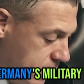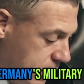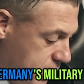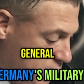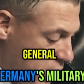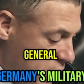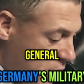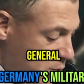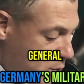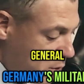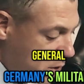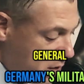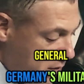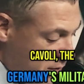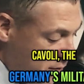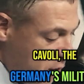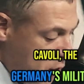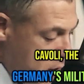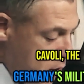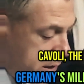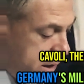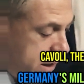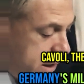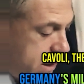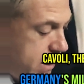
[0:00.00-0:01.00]
General
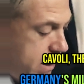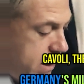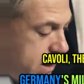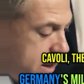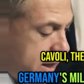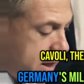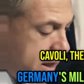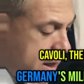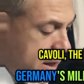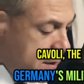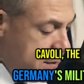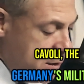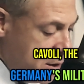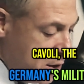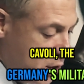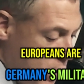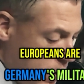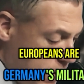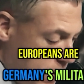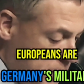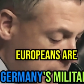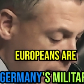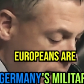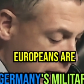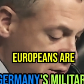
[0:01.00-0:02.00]
Cavoli, the
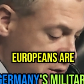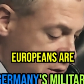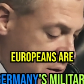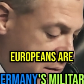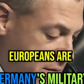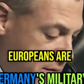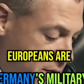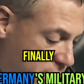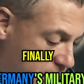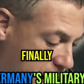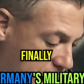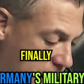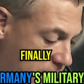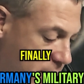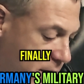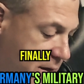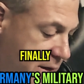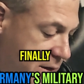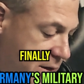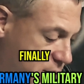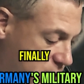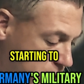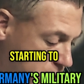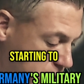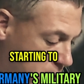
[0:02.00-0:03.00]
Europeans are
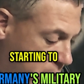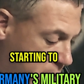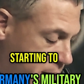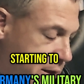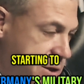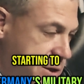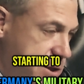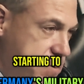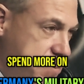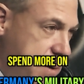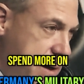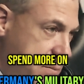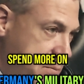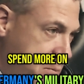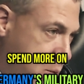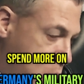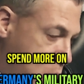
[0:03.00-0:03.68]
finally starting to spend